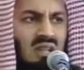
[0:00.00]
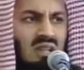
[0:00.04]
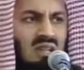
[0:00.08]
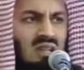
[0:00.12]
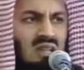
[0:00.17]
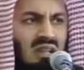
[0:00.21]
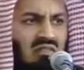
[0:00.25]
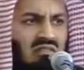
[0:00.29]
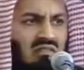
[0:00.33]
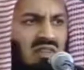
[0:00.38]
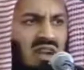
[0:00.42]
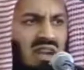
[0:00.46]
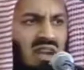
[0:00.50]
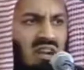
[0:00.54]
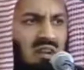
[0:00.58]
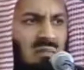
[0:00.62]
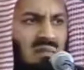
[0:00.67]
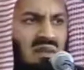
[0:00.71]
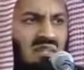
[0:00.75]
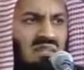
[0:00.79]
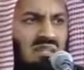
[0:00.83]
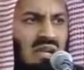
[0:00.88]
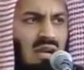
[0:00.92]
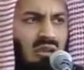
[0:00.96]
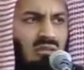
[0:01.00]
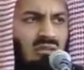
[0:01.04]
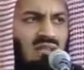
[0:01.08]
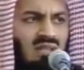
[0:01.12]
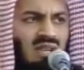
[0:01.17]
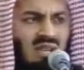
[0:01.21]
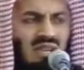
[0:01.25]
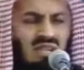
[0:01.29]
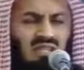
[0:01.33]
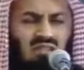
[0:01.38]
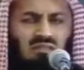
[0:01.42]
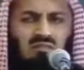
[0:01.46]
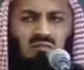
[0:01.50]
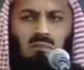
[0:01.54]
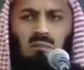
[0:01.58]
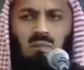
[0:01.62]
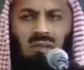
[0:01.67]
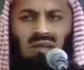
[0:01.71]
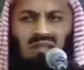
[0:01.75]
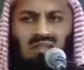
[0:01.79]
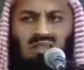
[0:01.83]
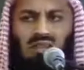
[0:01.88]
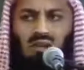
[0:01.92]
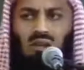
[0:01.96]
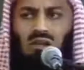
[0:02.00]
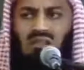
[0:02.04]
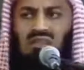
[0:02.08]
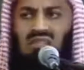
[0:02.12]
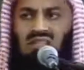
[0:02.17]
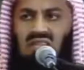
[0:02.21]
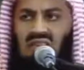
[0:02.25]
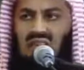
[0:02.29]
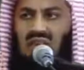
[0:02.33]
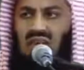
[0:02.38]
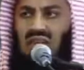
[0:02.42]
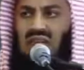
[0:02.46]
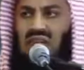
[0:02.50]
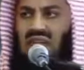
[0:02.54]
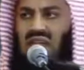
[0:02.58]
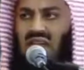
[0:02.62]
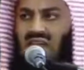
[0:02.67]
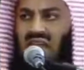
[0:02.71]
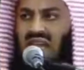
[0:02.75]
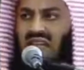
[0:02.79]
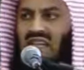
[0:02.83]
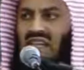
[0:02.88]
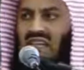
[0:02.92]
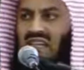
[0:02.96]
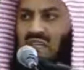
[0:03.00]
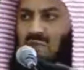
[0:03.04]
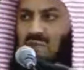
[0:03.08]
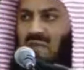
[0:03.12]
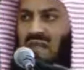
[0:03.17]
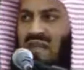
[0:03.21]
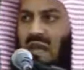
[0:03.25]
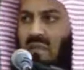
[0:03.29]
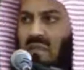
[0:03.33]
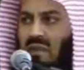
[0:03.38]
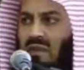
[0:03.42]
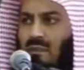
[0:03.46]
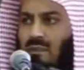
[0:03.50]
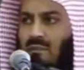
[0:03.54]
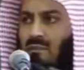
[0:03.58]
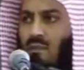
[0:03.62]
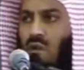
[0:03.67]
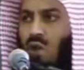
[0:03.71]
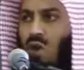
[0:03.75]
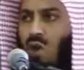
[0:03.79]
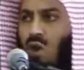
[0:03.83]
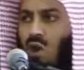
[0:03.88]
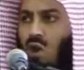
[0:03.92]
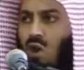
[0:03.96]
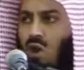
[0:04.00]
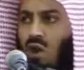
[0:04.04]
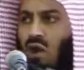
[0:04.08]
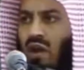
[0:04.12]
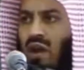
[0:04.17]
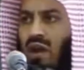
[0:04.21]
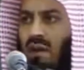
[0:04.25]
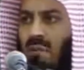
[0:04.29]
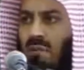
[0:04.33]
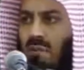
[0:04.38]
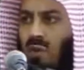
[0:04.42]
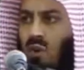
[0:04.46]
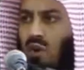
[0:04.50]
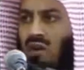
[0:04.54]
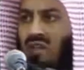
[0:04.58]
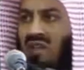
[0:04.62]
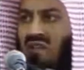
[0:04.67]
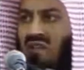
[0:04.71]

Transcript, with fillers: The environment out there is pretty hostile, and it is becoming more and more